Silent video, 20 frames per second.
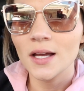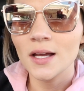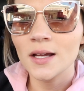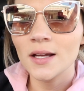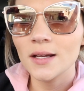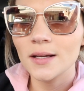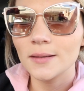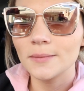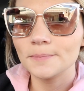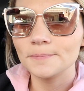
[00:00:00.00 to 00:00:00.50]

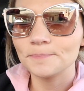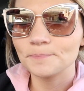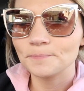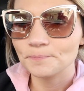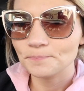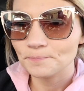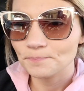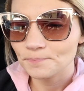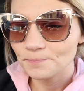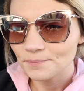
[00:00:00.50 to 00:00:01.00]
Um,
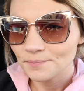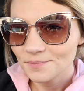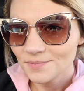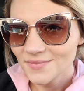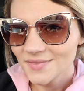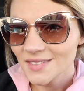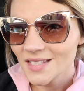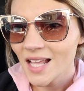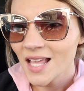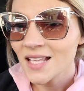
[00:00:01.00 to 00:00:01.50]

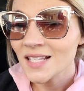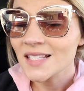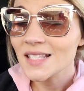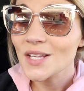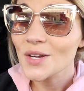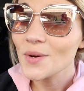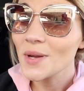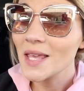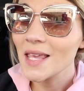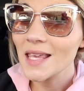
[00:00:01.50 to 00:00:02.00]

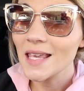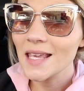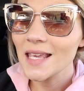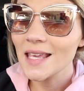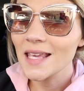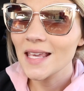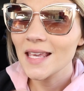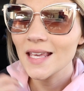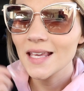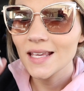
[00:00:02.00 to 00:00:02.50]
so
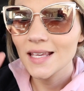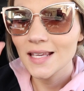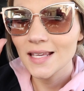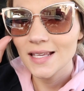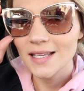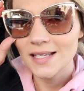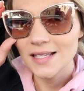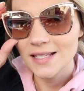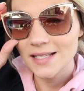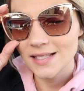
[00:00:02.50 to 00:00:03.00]
he
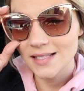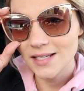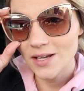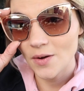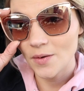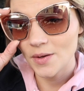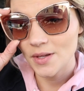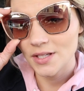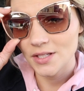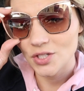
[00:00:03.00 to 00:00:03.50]
is
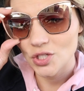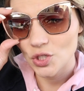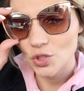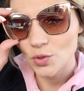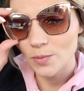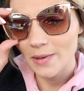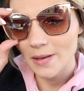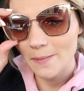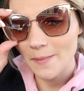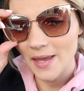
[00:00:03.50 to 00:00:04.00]
going
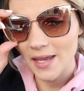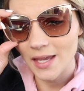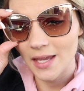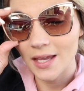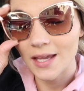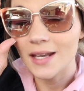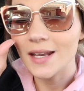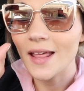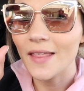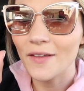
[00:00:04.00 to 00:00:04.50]
to be
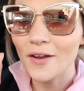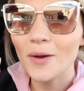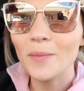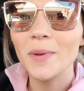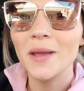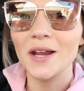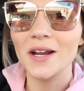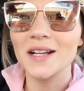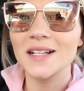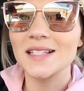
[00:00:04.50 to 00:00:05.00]
making another
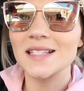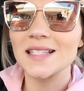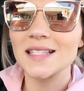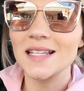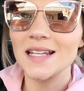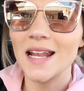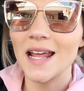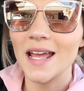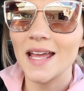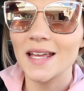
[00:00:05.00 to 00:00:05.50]
appearance
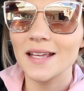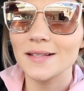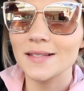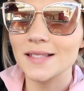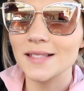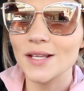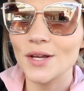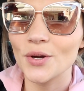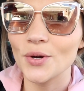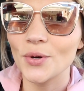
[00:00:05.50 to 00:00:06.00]
today.
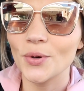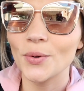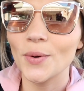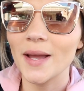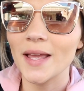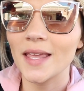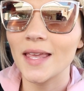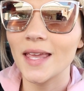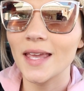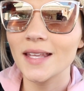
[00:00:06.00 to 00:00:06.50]

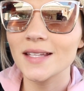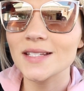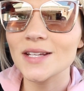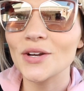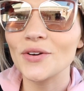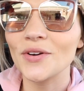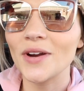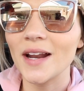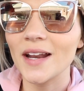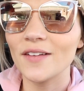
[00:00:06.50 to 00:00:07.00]
So get
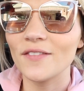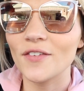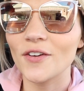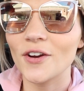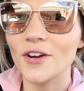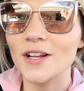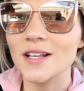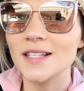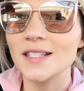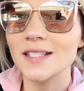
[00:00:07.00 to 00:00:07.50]
ready
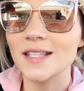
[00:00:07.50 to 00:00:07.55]
for